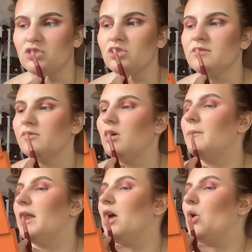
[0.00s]
just for a
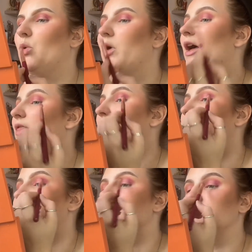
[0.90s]
minute and
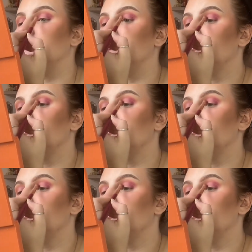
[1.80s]
think, hmm,